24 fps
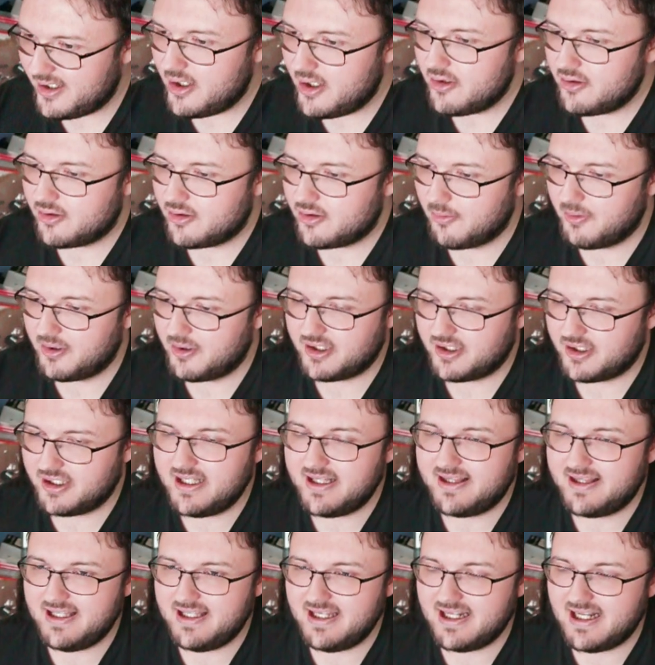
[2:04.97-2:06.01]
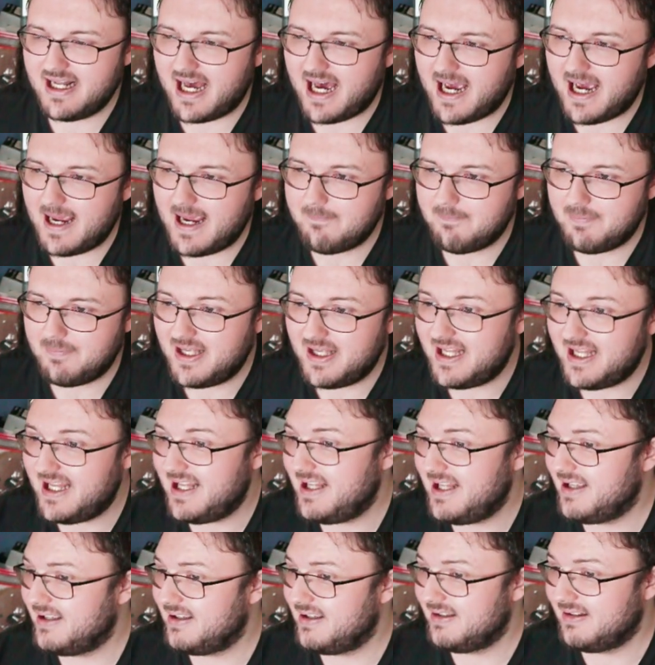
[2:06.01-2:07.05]
So we're going to see an
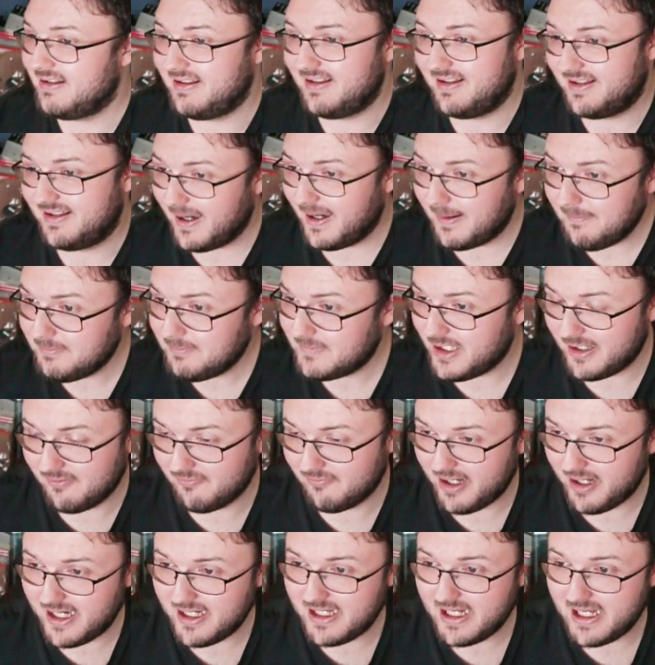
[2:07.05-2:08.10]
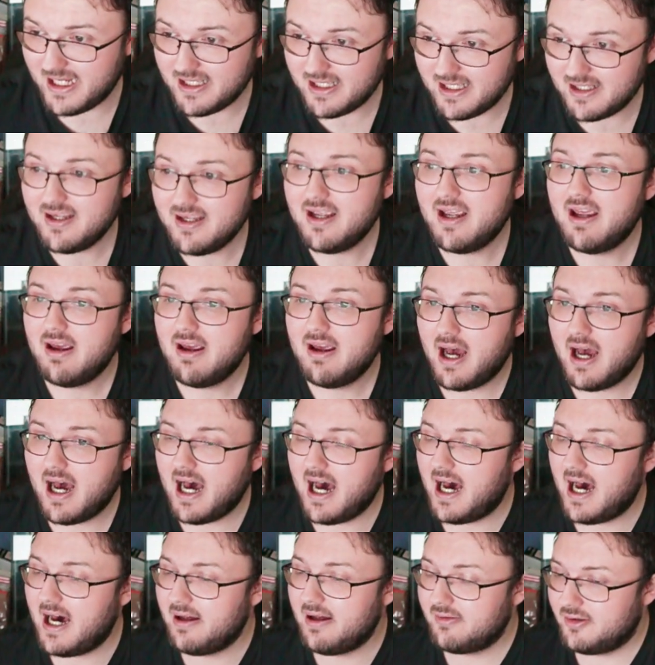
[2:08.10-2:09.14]
IP something rating
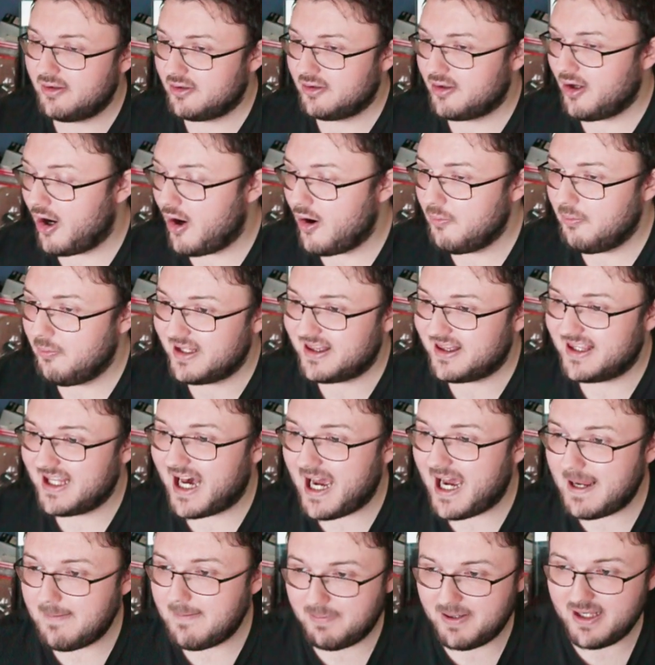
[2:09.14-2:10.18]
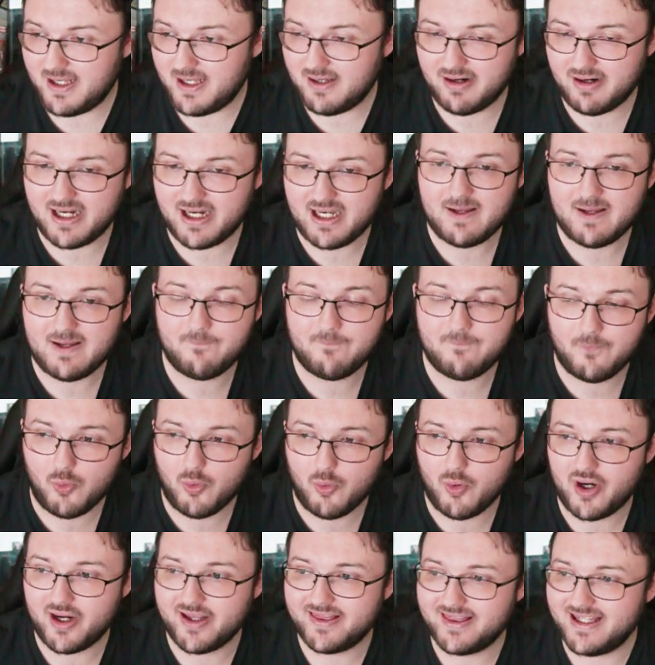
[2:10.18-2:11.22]
to go with the IP rating
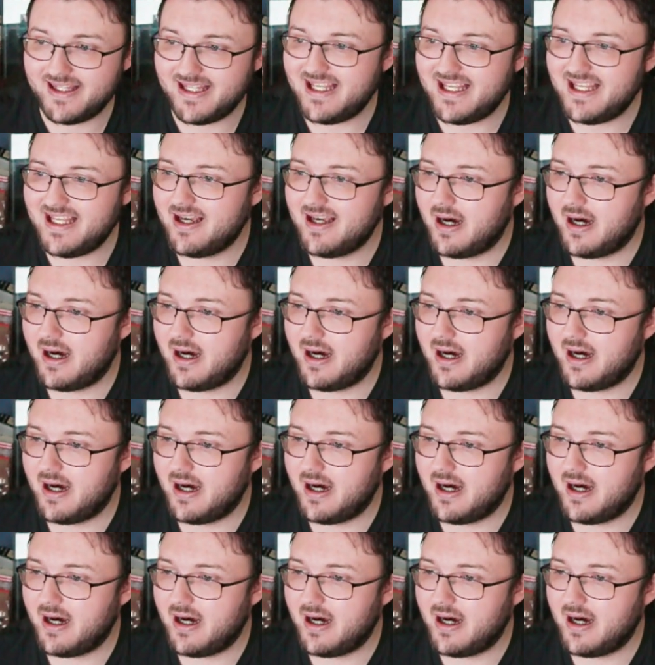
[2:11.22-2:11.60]
for the